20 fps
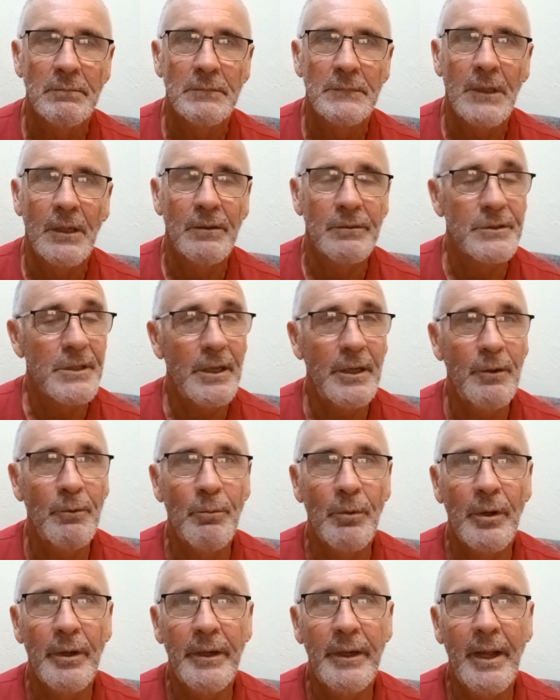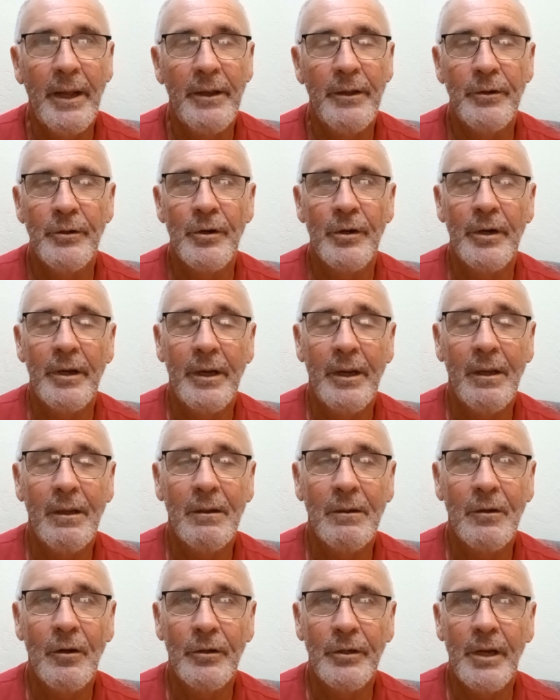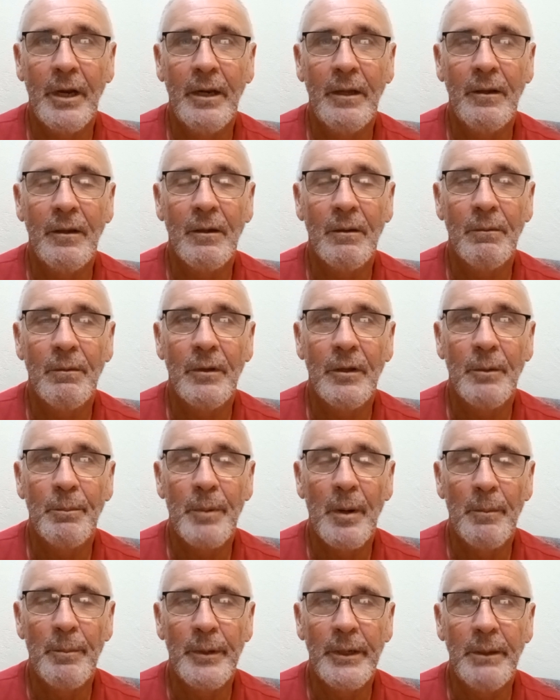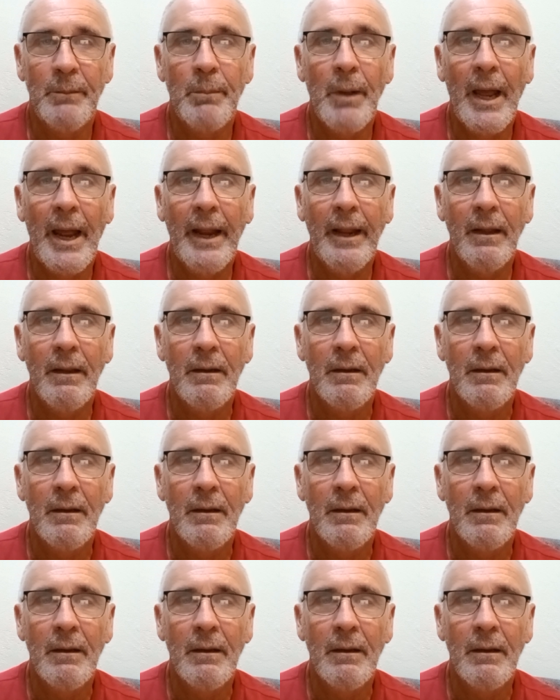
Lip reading: I'll tell you right now, you're not getting the property back.